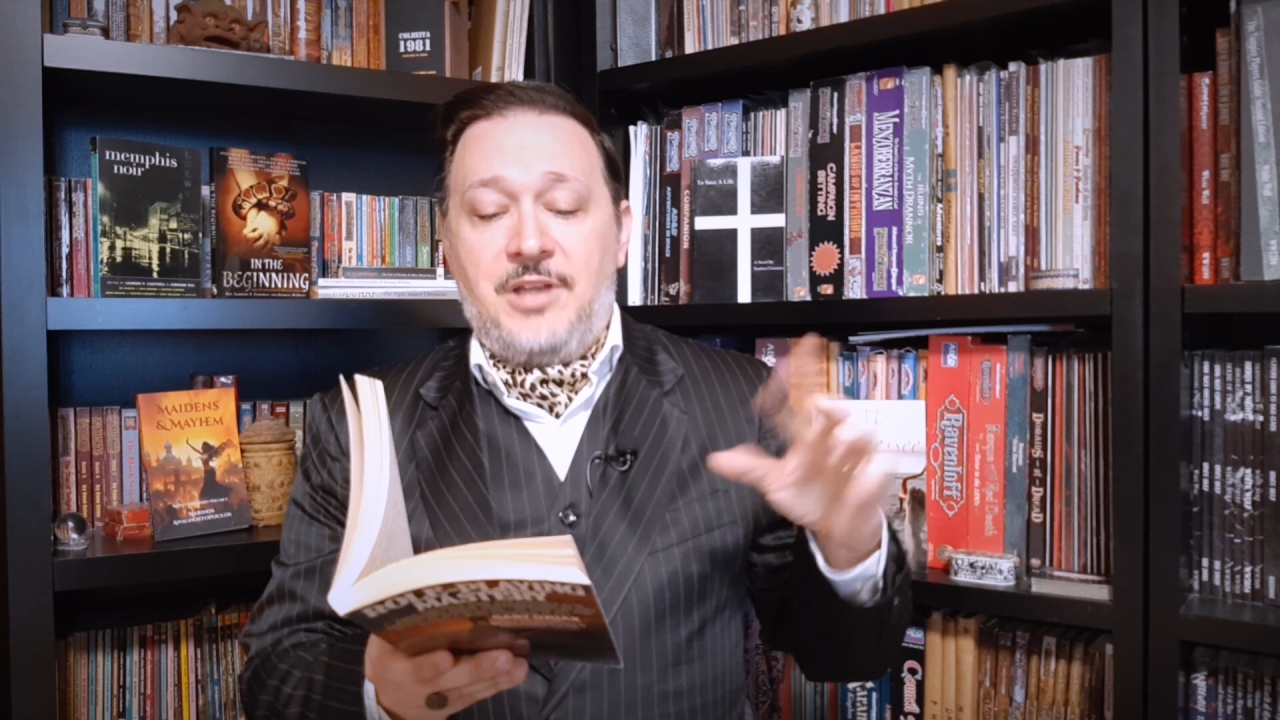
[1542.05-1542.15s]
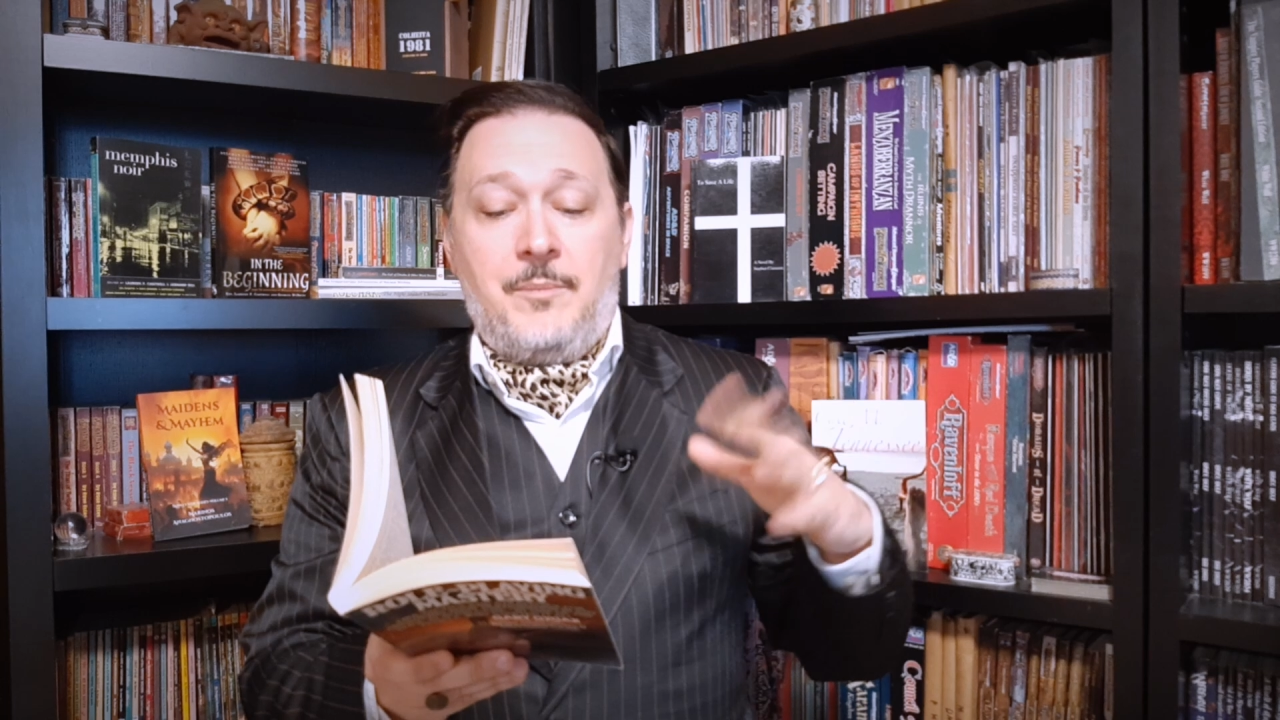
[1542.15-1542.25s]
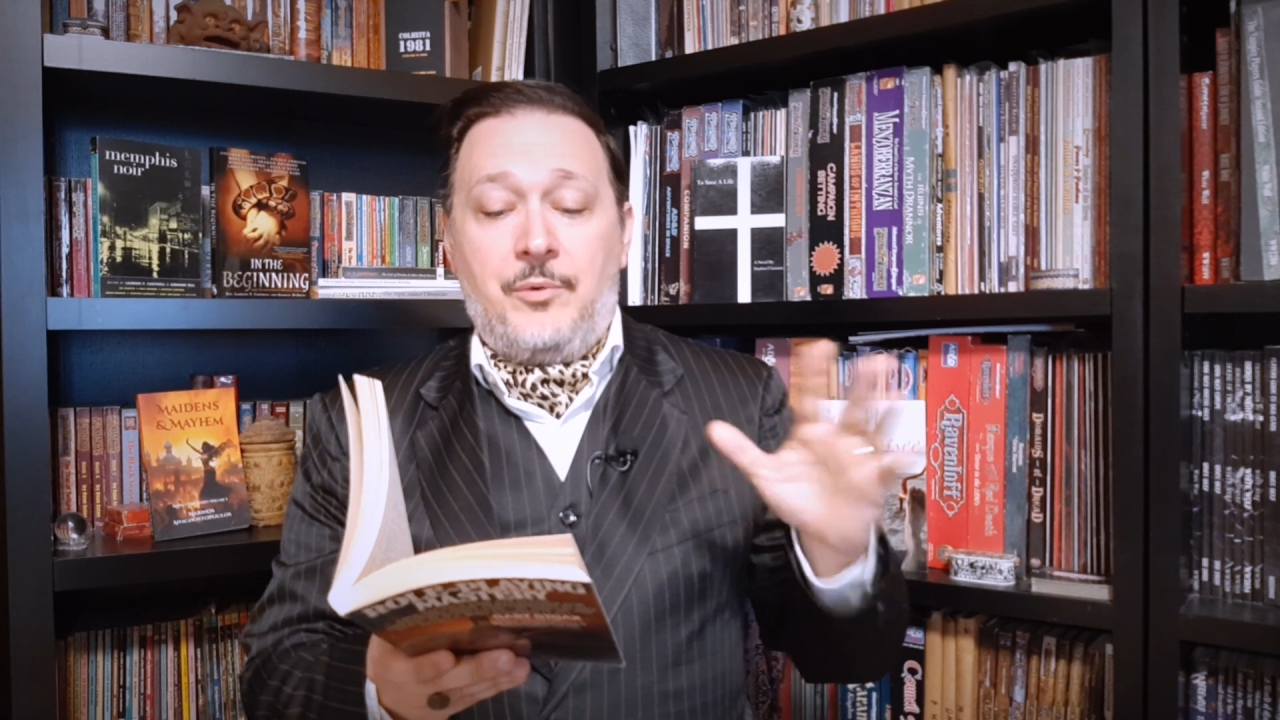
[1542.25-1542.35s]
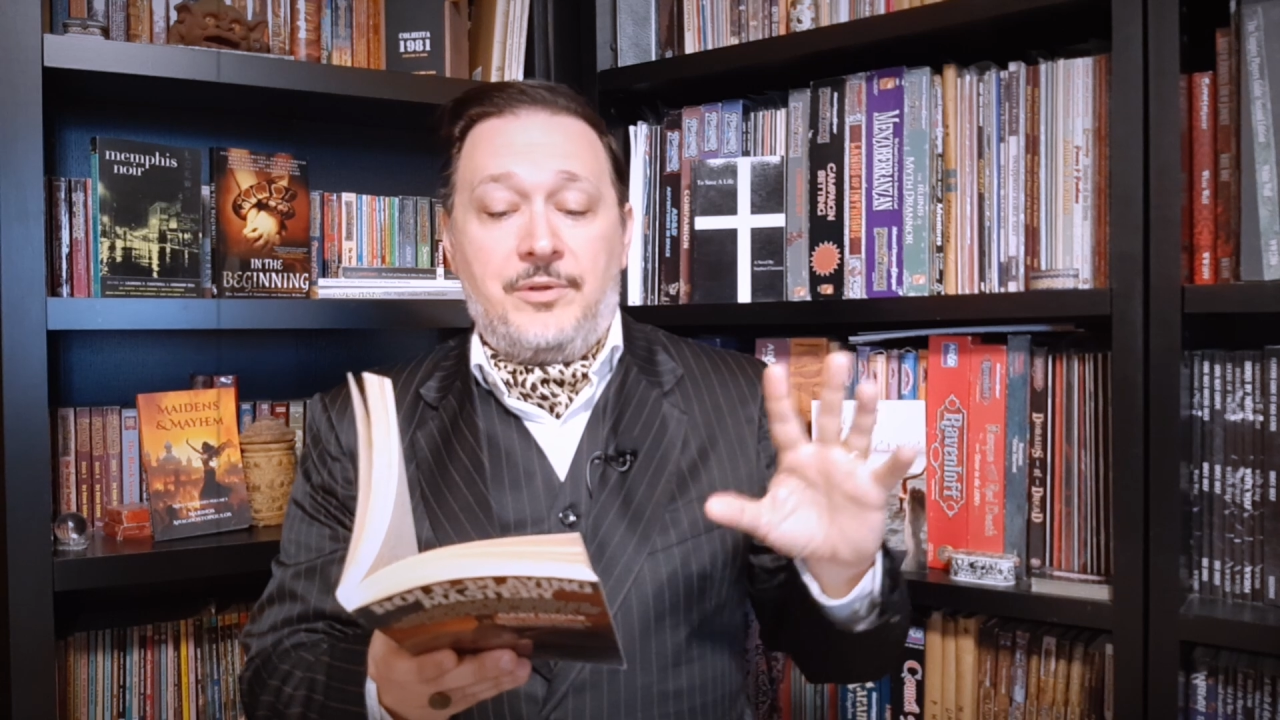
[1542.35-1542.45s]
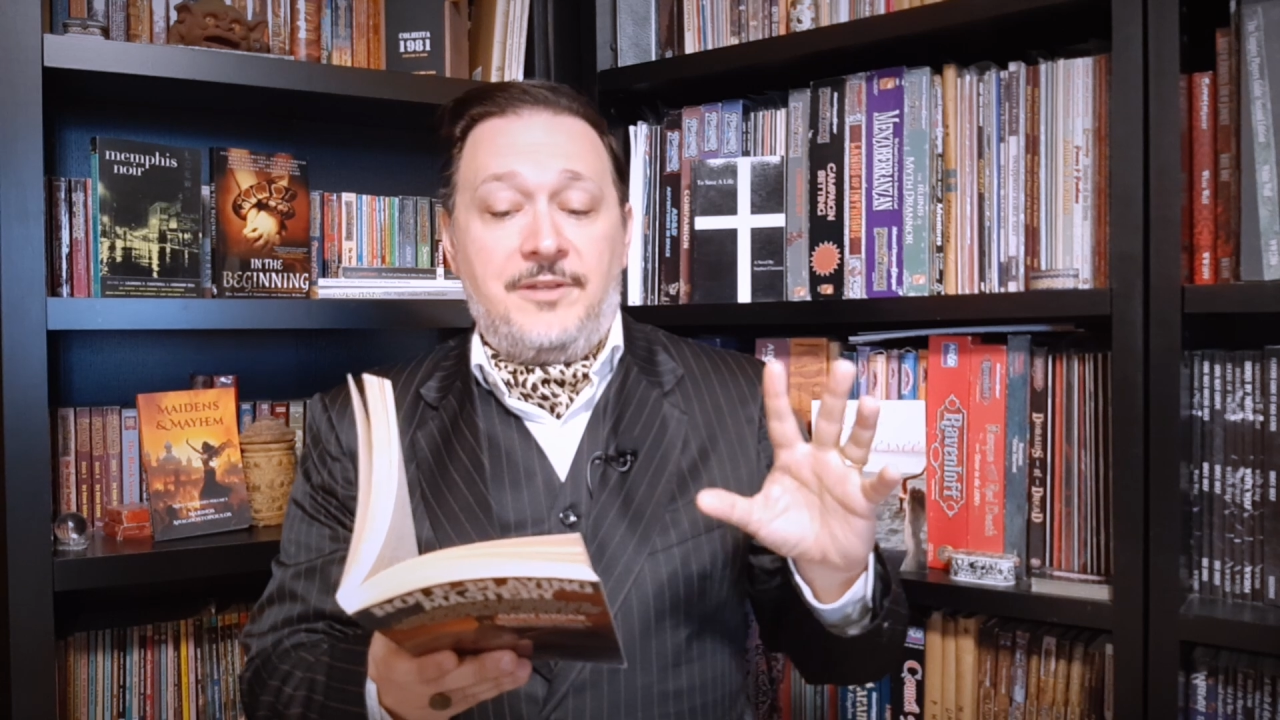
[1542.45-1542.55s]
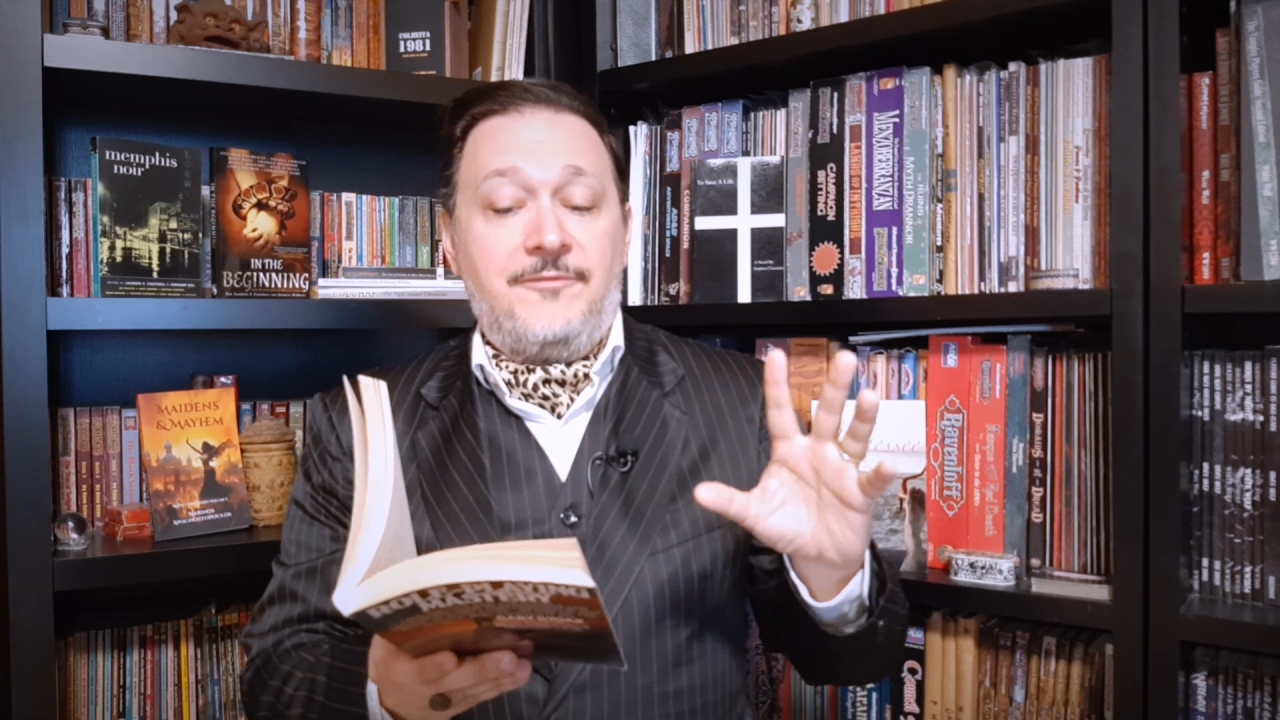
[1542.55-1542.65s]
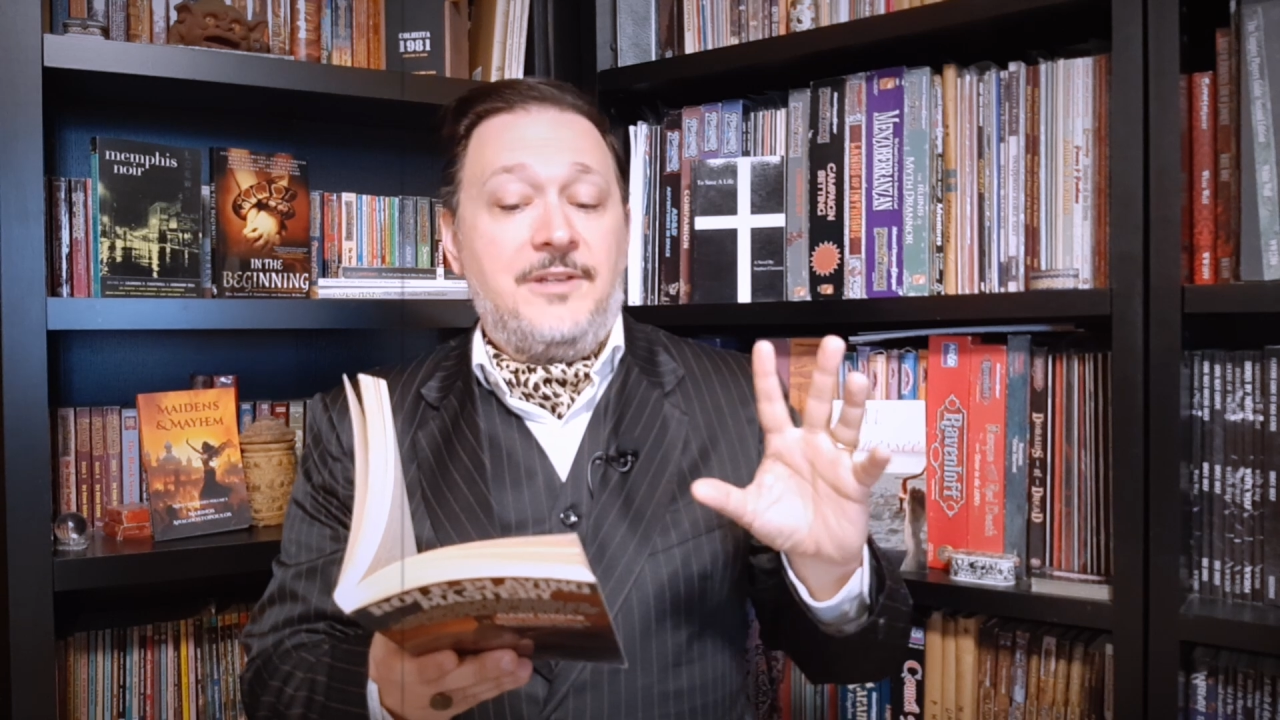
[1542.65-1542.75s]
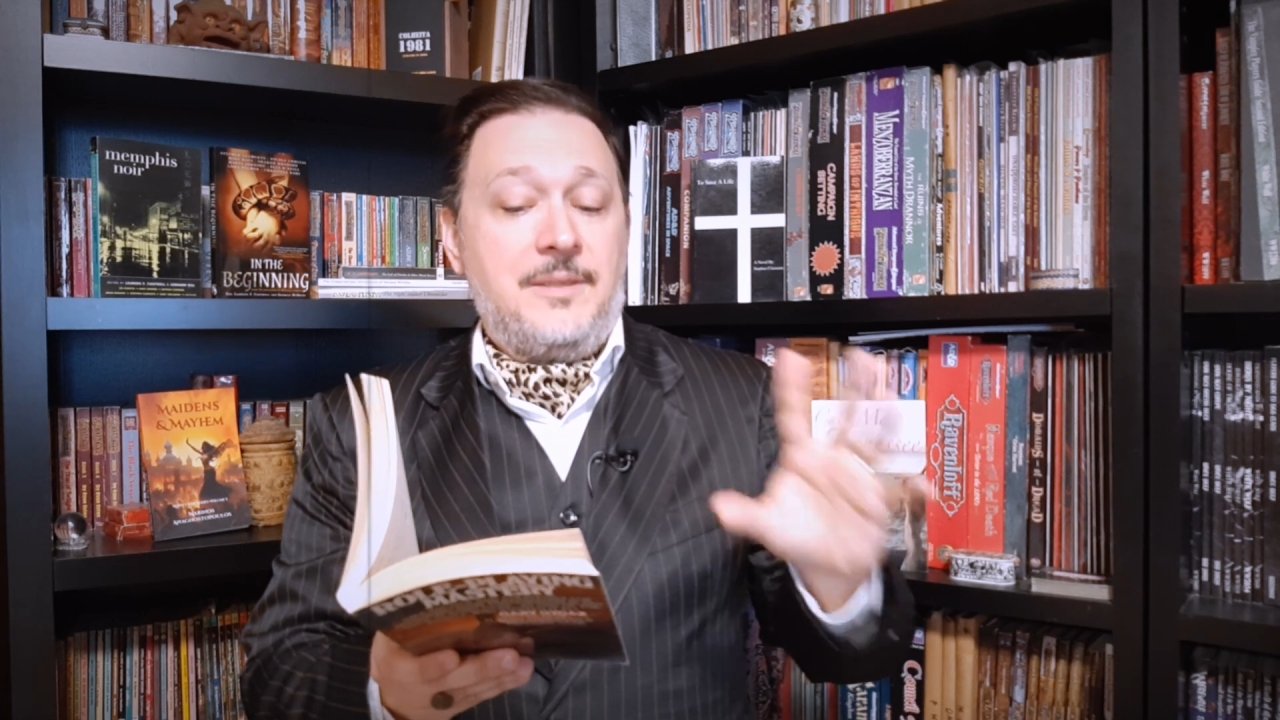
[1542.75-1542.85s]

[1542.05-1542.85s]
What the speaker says: not more than